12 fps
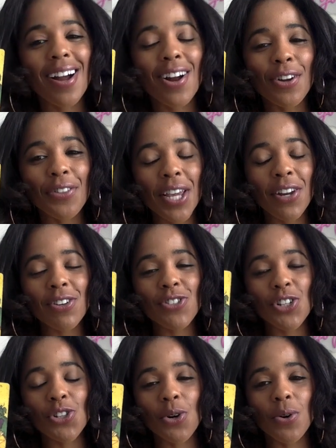Earth
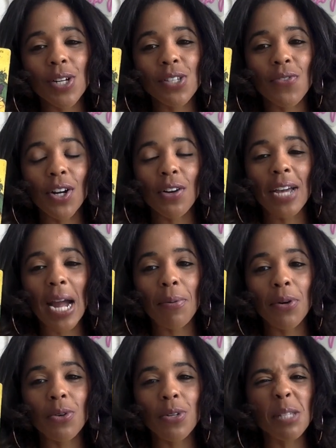energy, Taurus, Virgo,
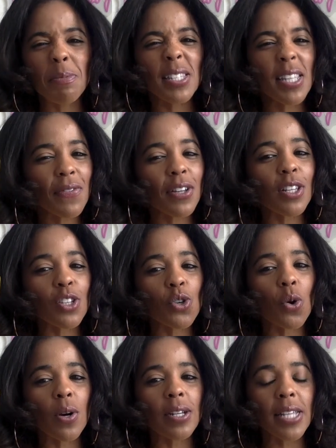Capricorn, specifically
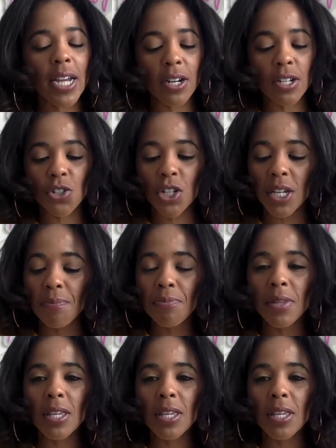Taurus energy.